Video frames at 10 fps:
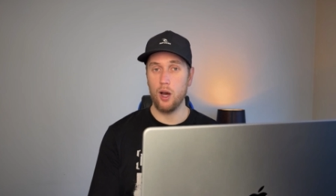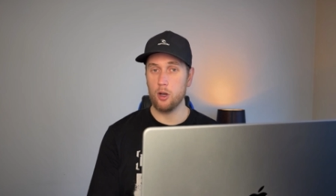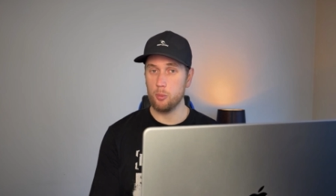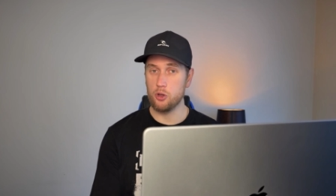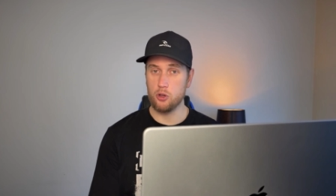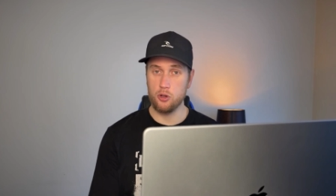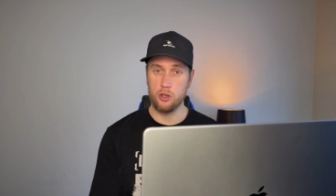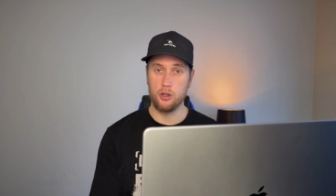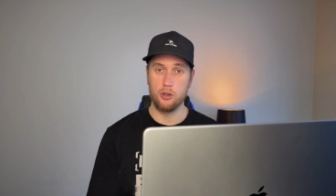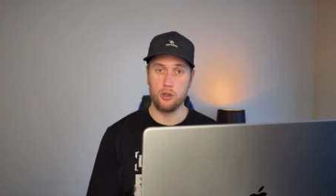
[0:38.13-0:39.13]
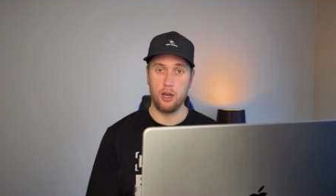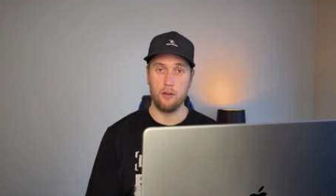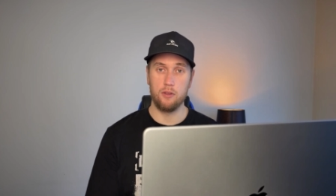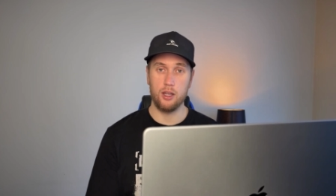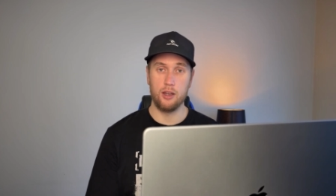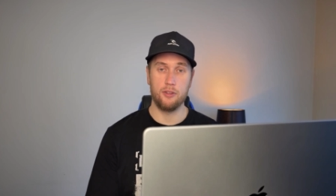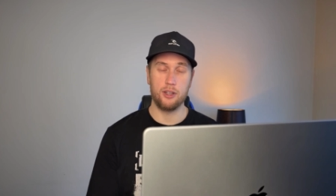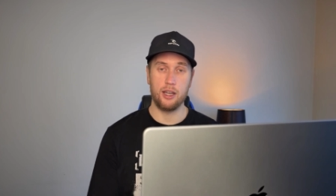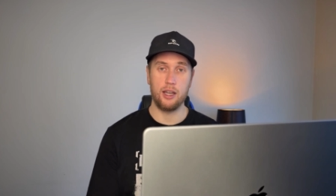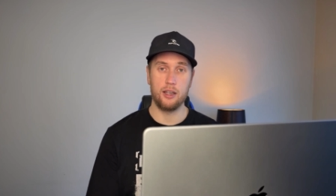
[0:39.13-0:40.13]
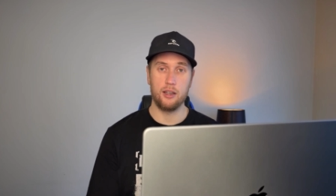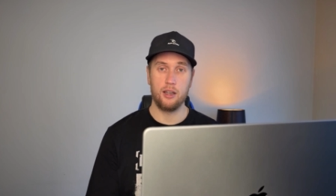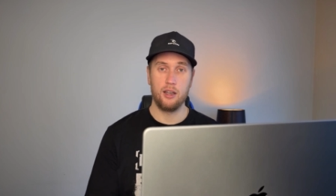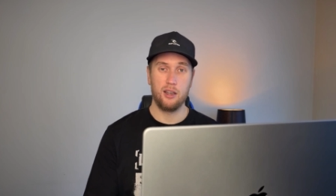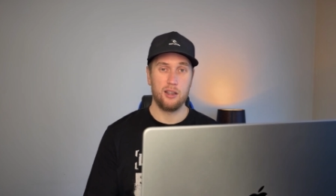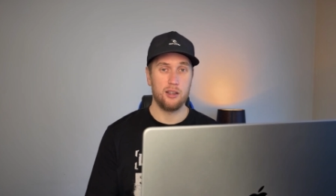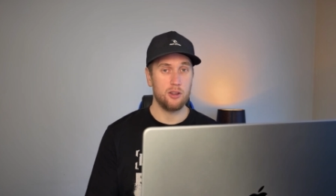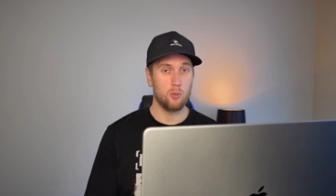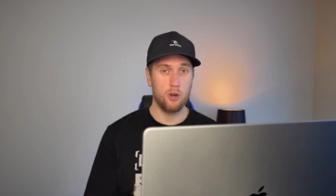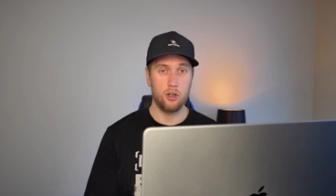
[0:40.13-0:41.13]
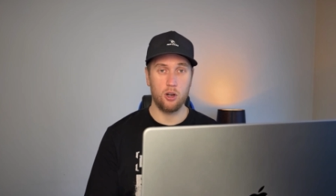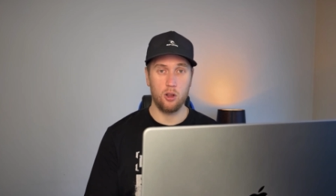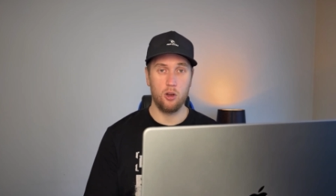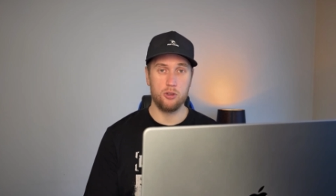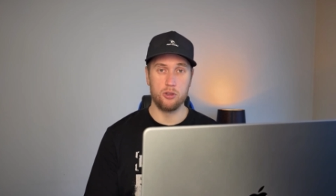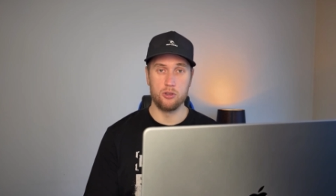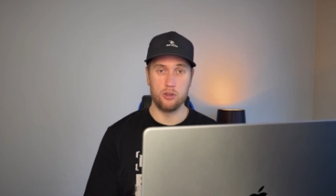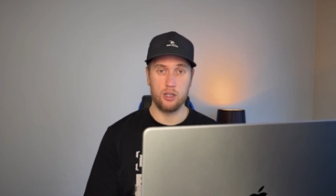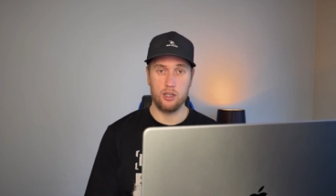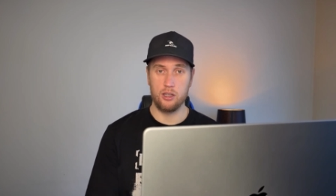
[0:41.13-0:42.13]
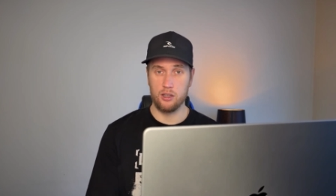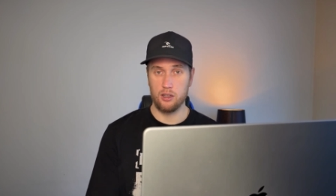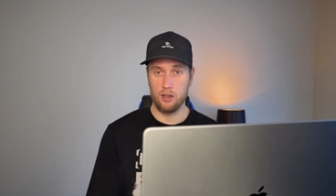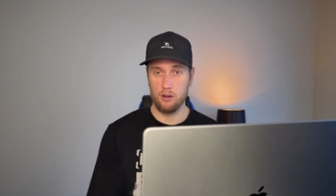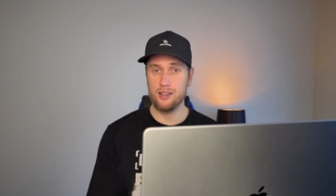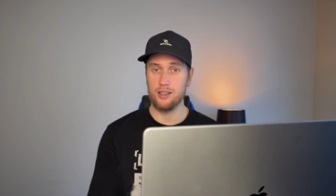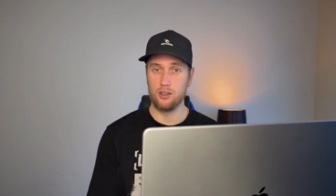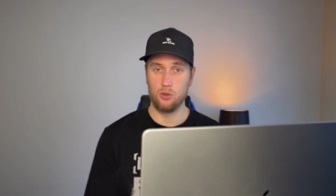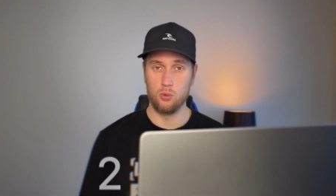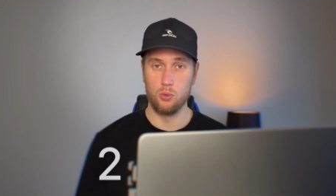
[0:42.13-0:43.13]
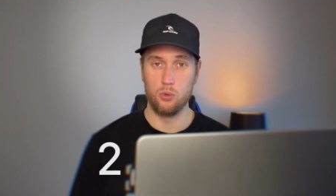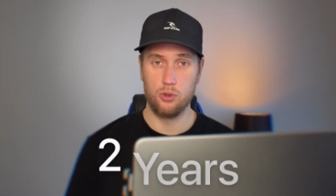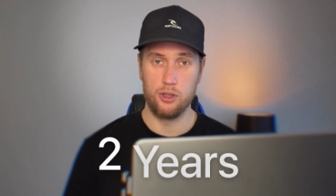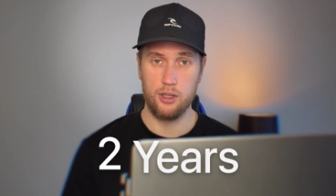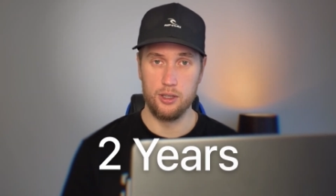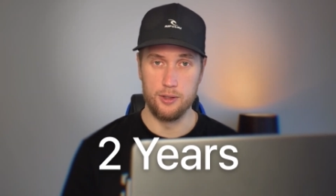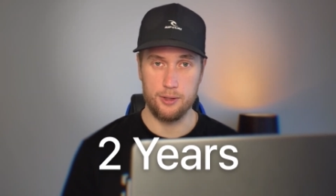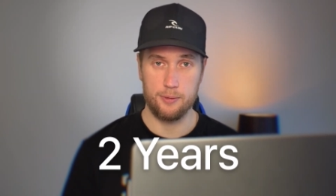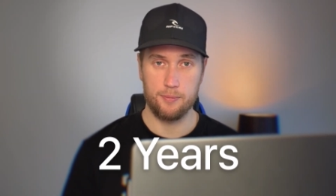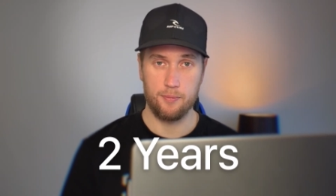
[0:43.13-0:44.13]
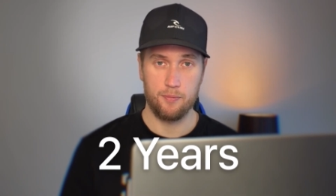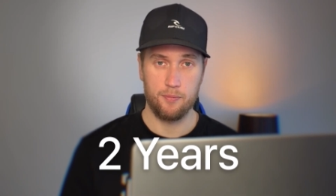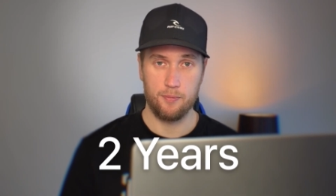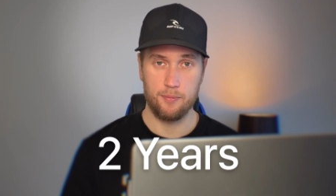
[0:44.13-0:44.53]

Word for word: one opportunity that you have left and that the window closes in less than two years. This